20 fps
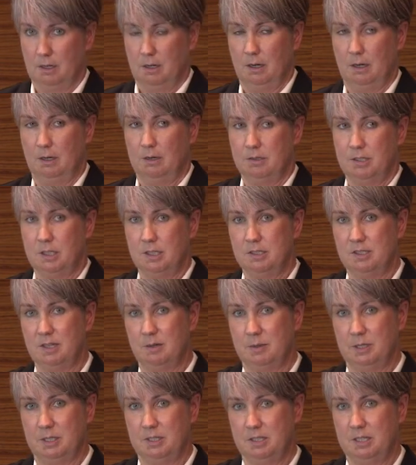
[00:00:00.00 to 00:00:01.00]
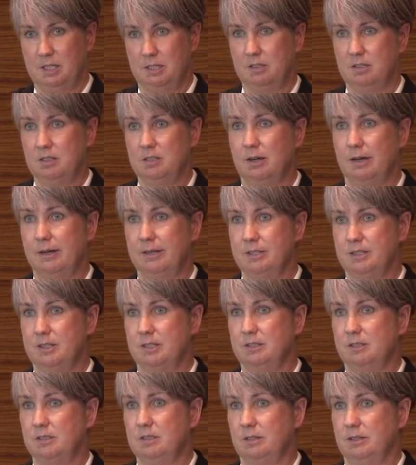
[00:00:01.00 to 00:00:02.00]
Uh, to some extent,
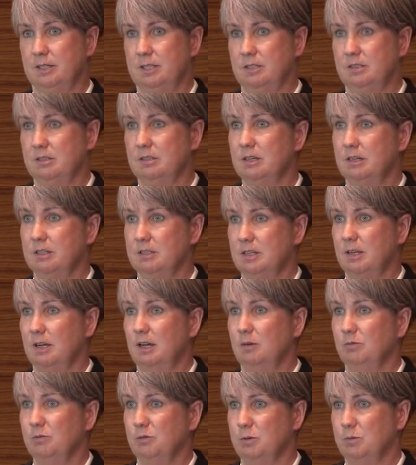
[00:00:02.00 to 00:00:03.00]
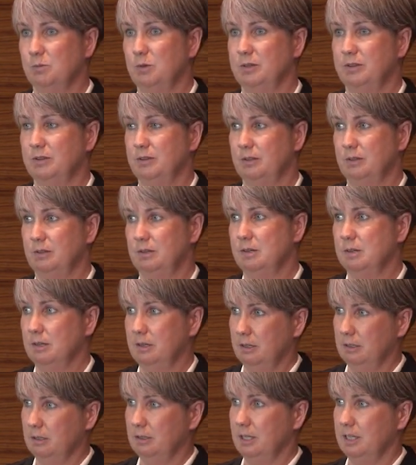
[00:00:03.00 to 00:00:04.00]
silencing science does come from within,
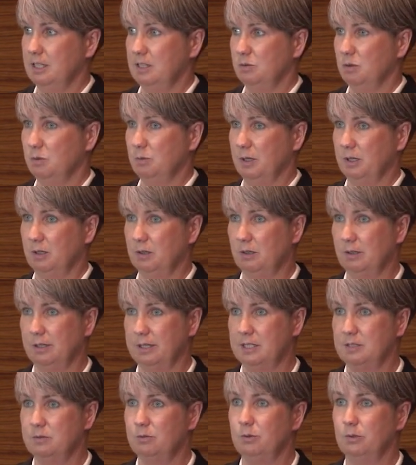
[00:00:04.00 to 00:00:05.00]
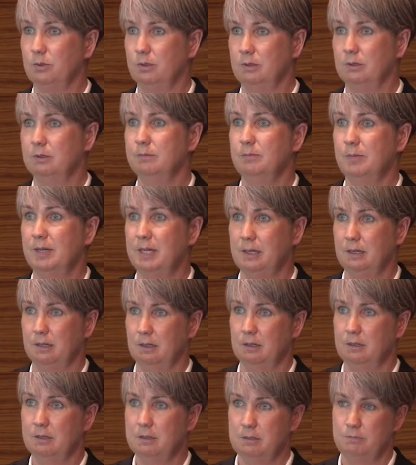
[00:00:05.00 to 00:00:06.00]
and that's what my colleagues were
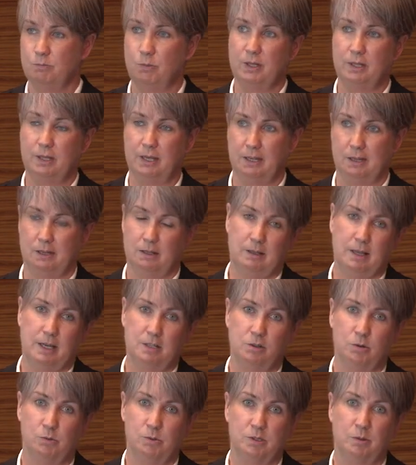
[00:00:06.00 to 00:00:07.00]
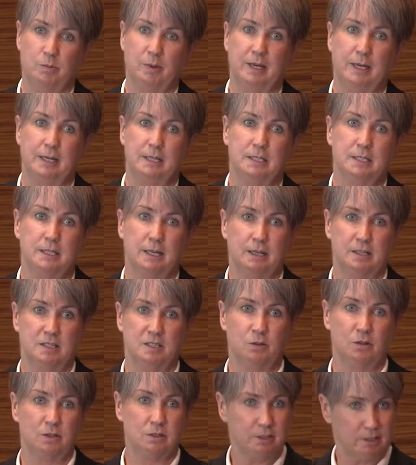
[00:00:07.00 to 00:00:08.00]
meaning when they, they talked about
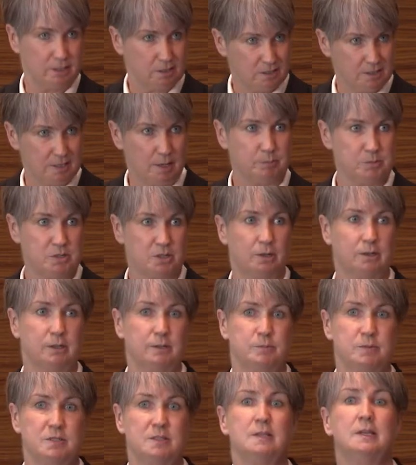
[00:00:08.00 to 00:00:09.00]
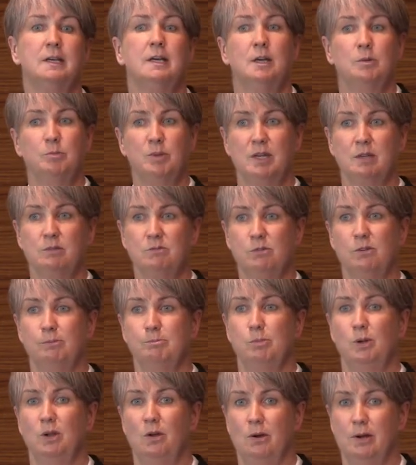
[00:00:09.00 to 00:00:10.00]
us sometimes being
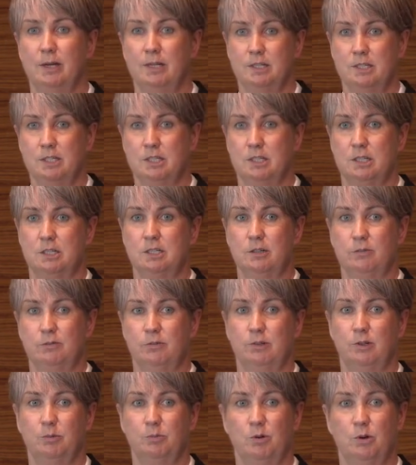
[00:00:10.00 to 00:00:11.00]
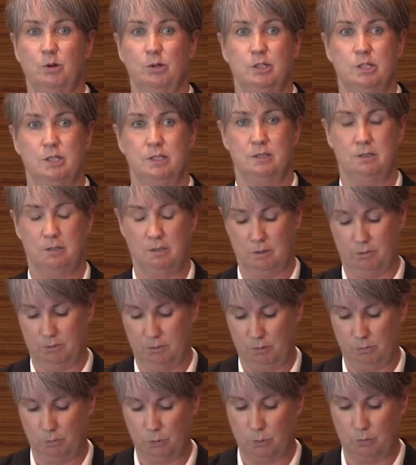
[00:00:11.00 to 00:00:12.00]
blind to different approaches and
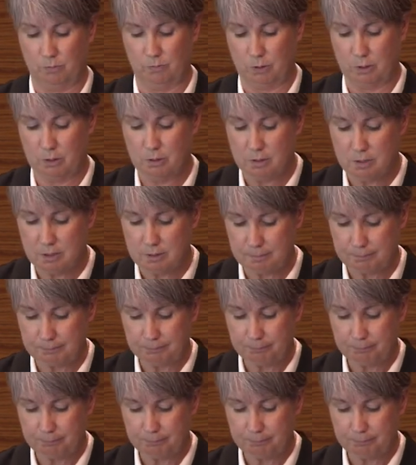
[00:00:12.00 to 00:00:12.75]
different worldviews.